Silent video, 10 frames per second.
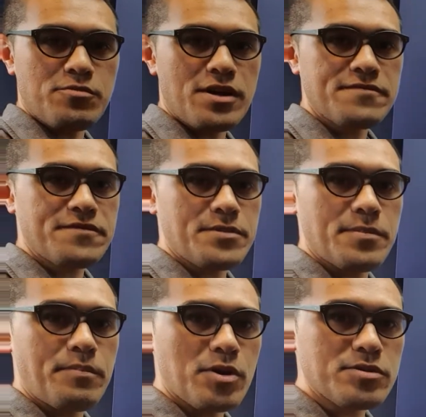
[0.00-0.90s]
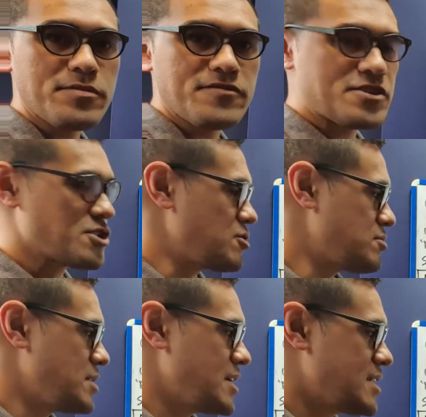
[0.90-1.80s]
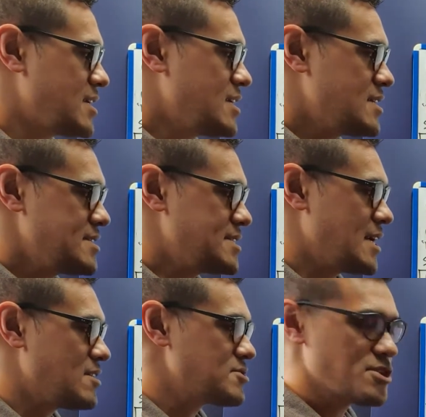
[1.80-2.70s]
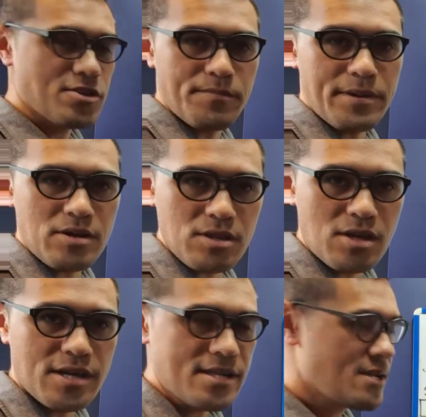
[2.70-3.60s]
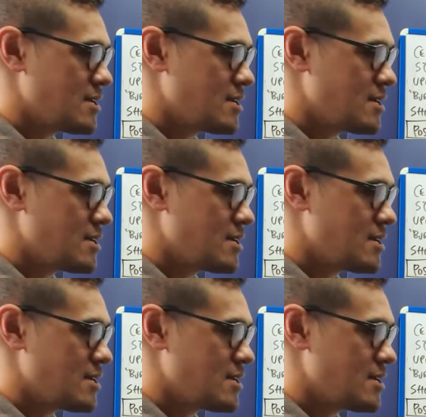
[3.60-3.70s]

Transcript: run from the bottom of your shoulder blade down to your belt line,